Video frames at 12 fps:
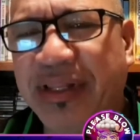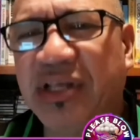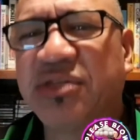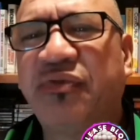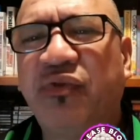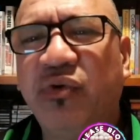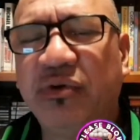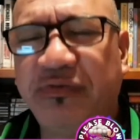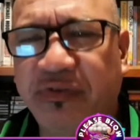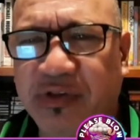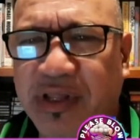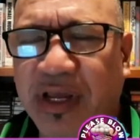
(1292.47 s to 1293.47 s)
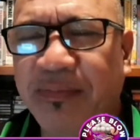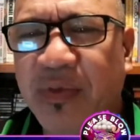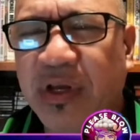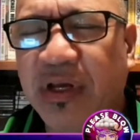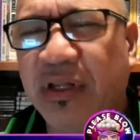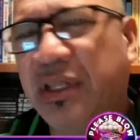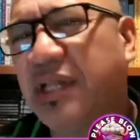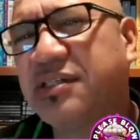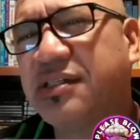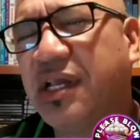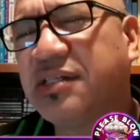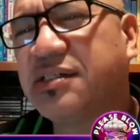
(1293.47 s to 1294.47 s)
There's food for them. That's
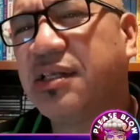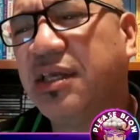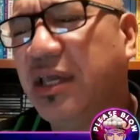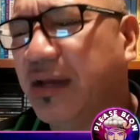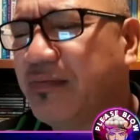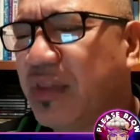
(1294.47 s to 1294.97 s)
the